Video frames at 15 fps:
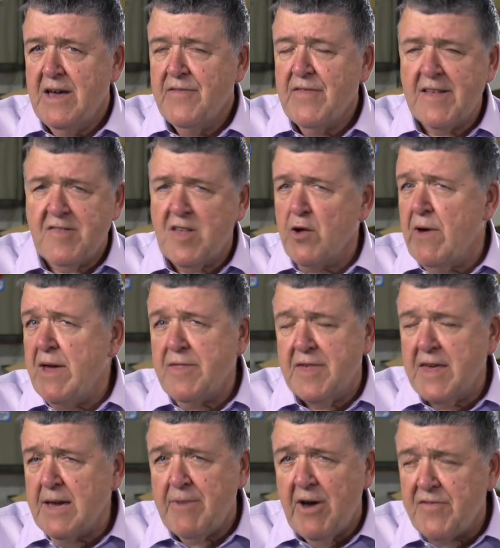That's the great
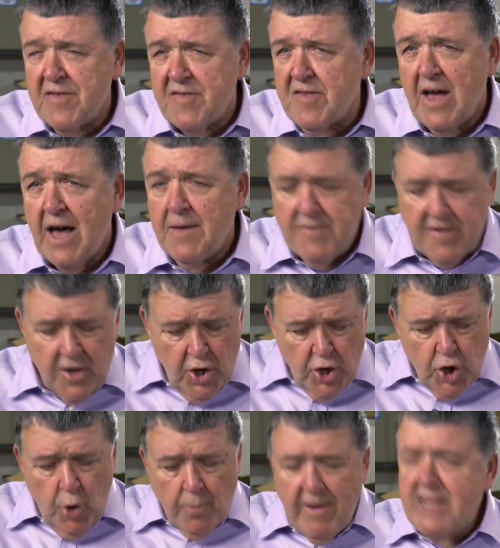thing about the Psalms.
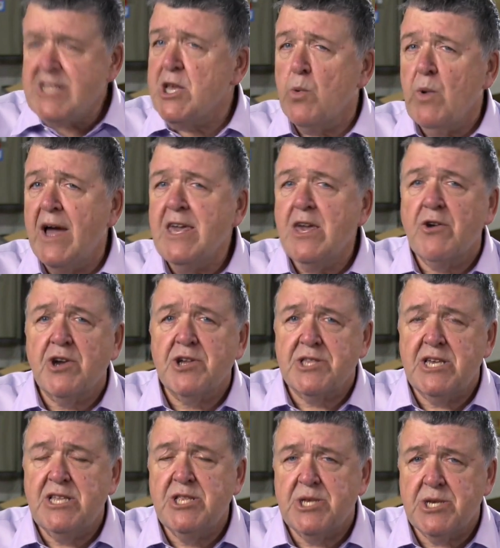No matter where you cut
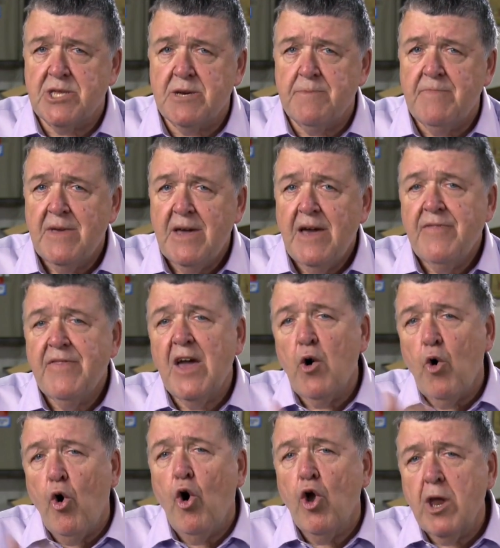into them, they're
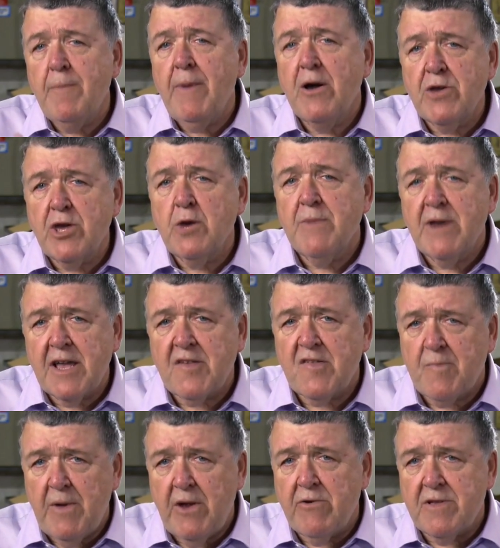all about human
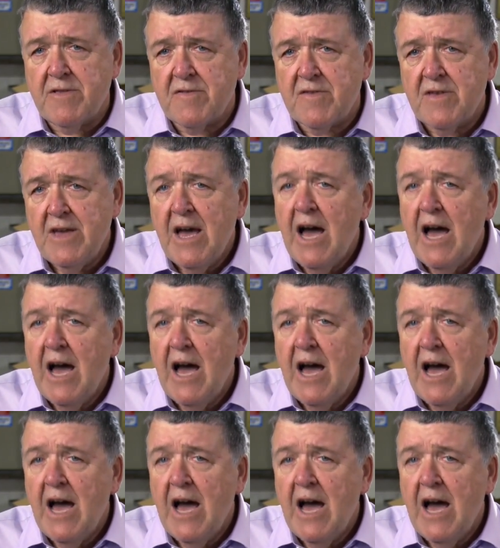experience.